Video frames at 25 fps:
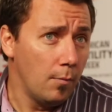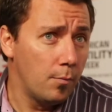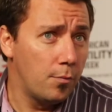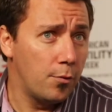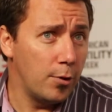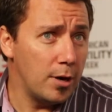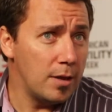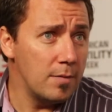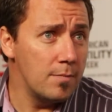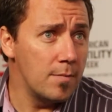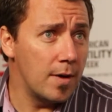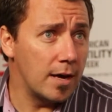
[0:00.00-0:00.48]

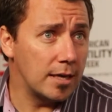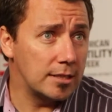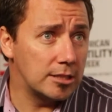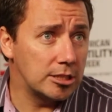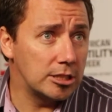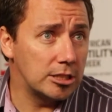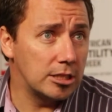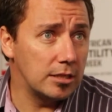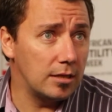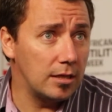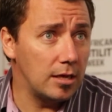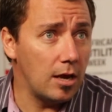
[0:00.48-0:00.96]
pretty
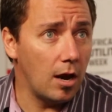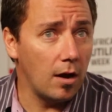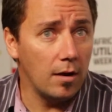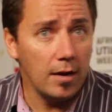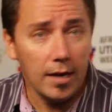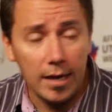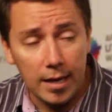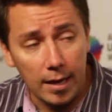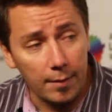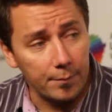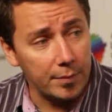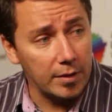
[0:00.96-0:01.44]
much the
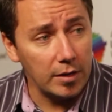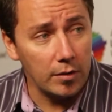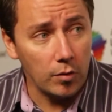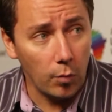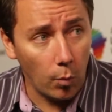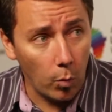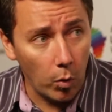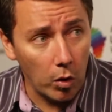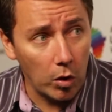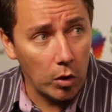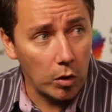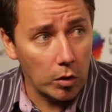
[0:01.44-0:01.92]
only company in the
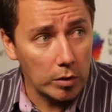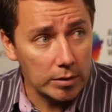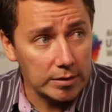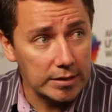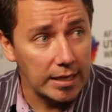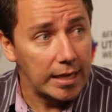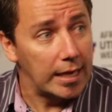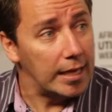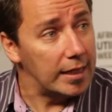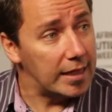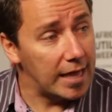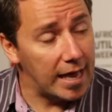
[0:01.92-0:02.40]
world
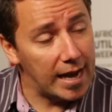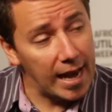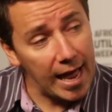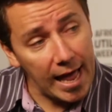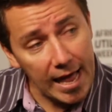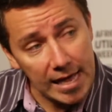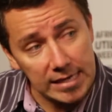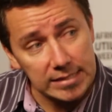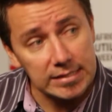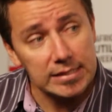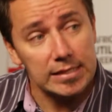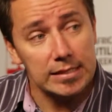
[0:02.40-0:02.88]
that
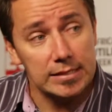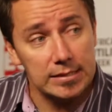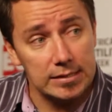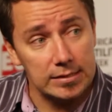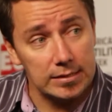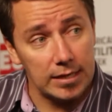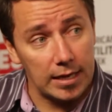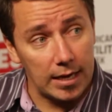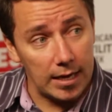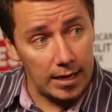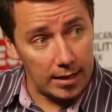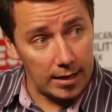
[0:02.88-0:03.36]
has this